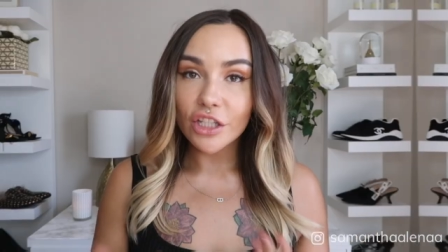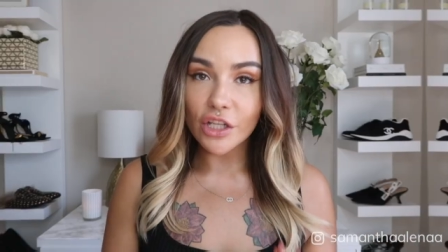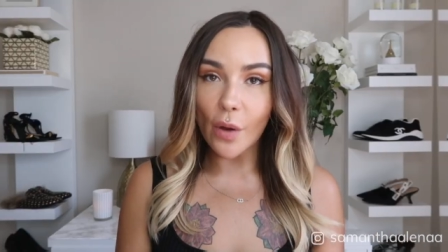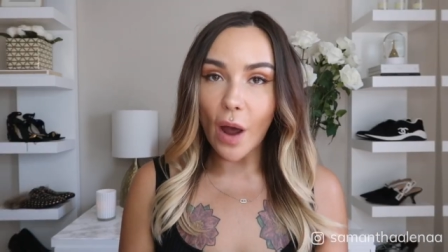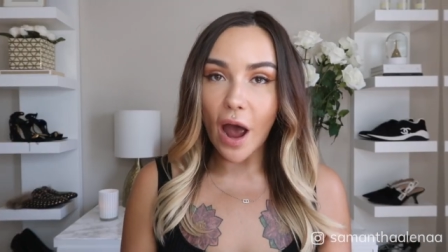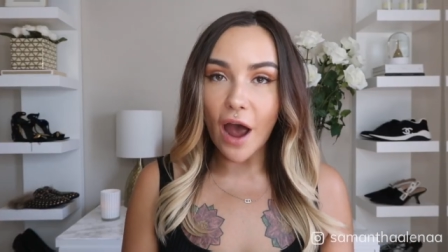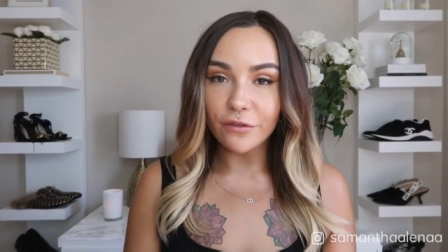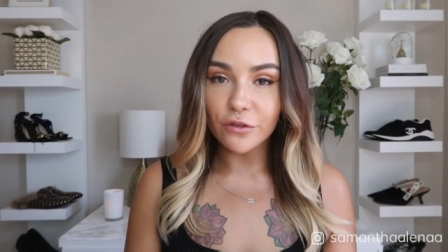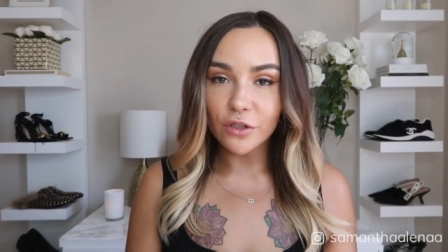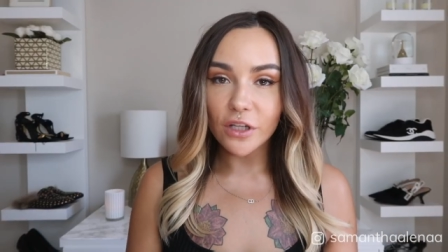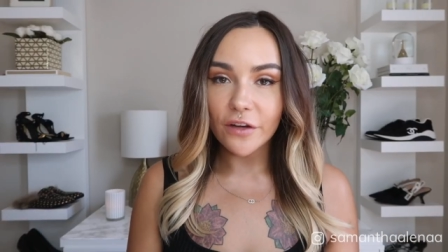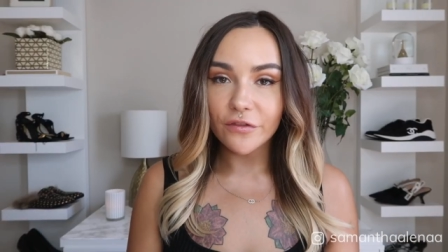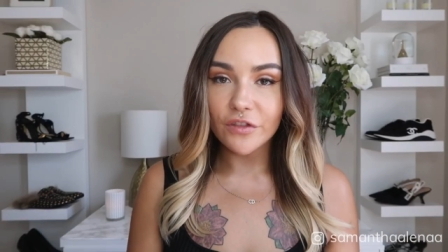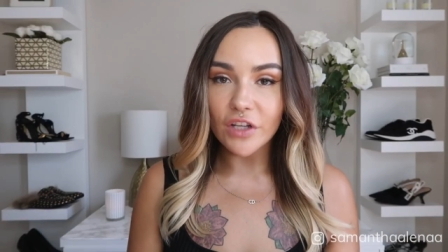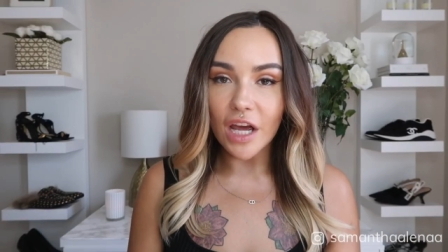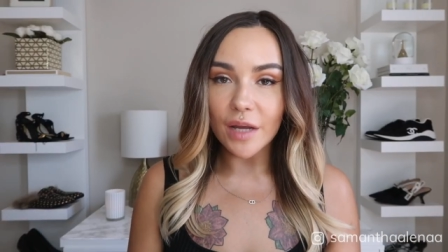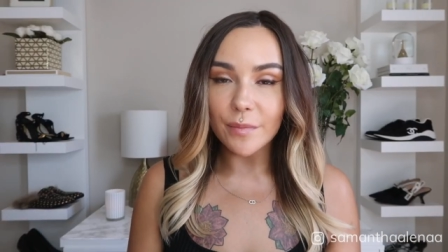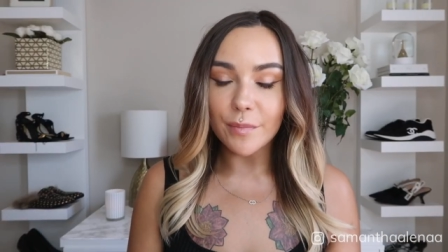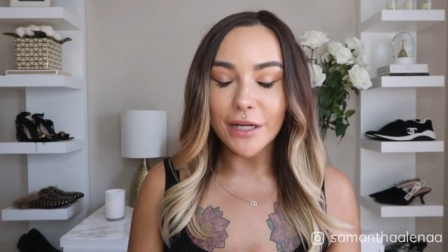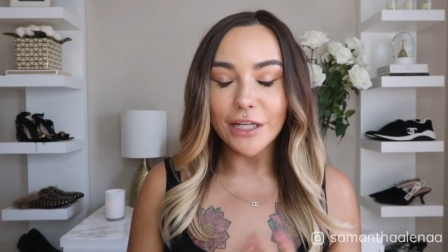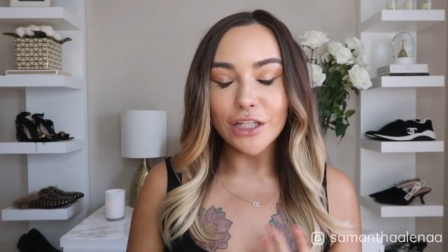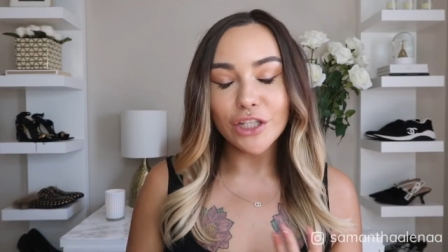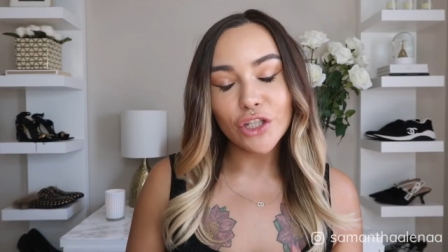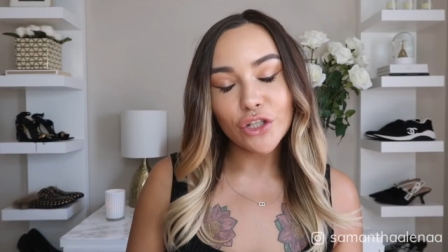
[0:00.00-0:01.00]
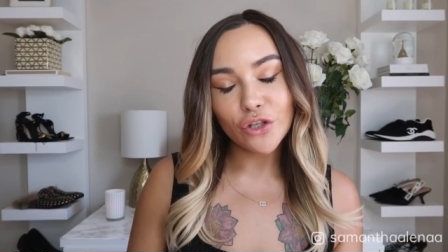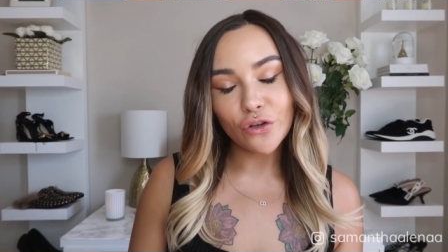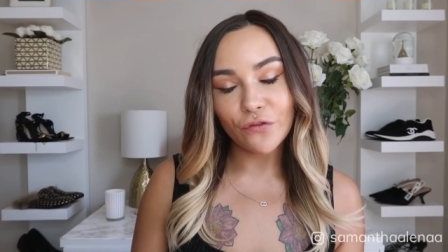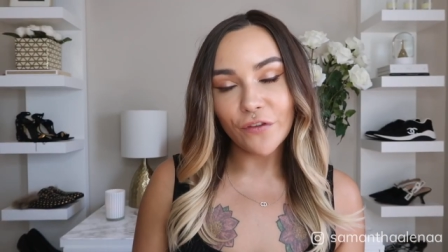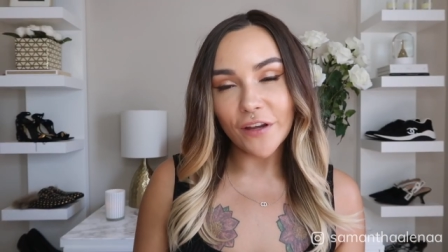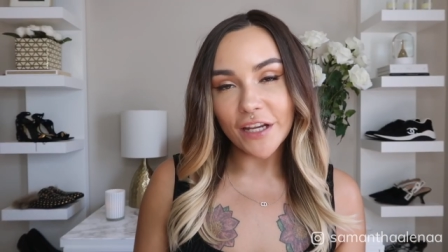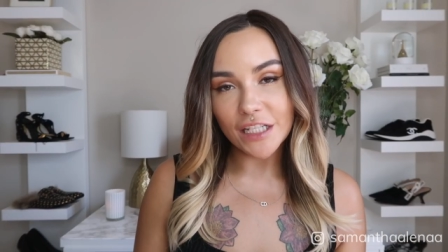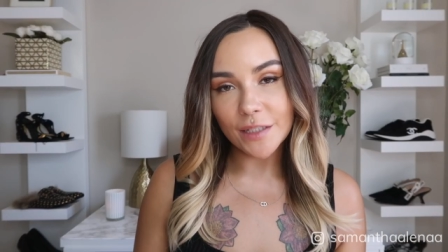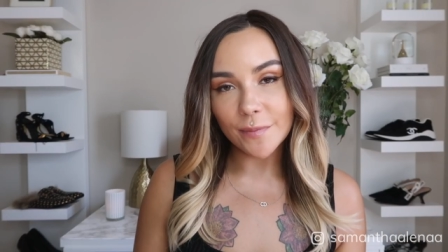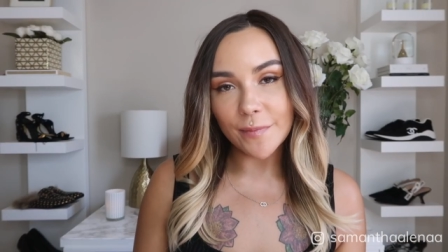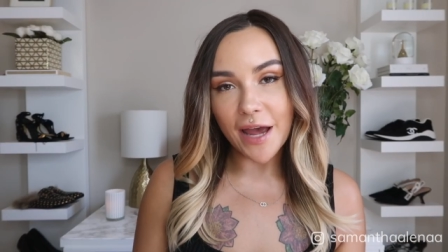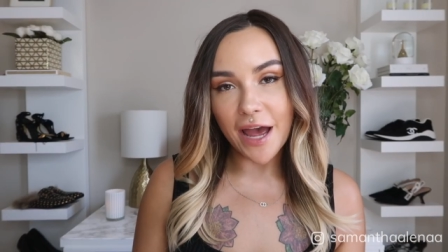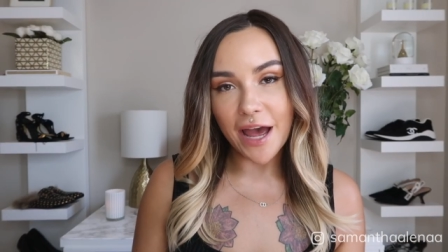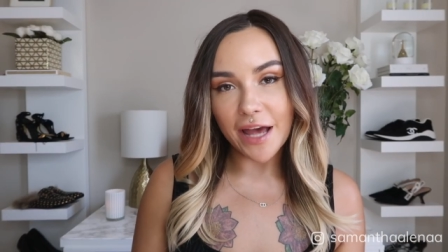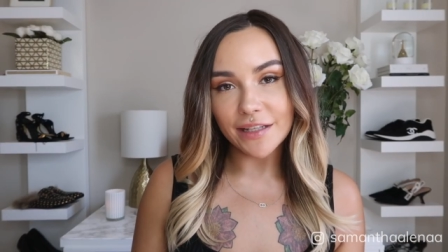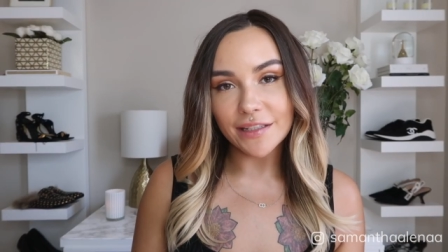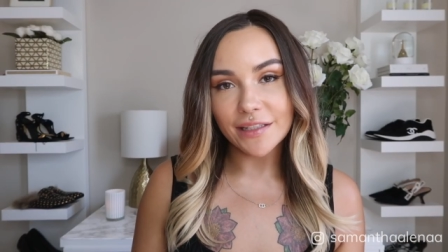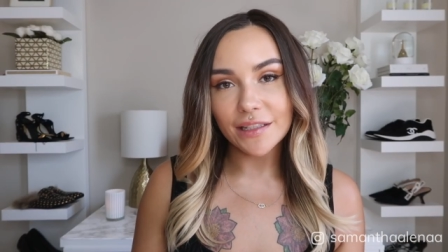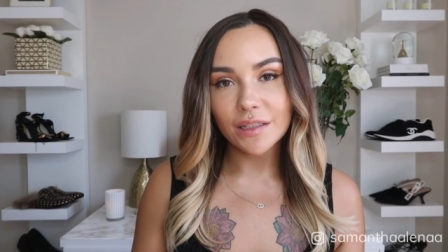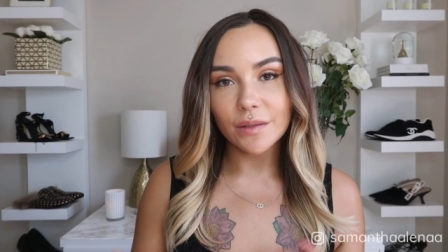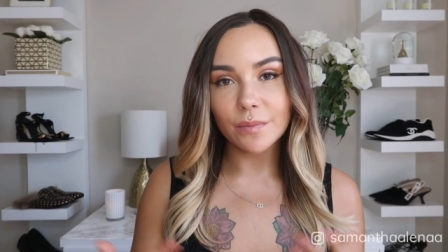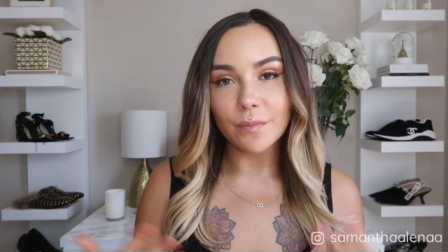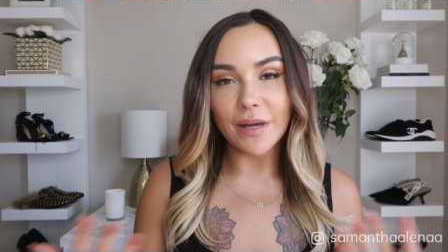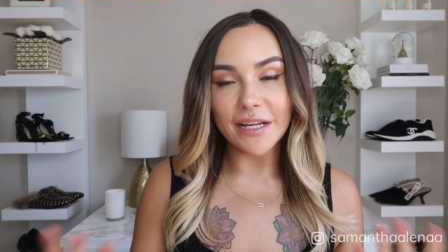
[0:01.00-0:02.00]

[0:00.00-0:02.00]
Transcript: So after I've done my two face masks,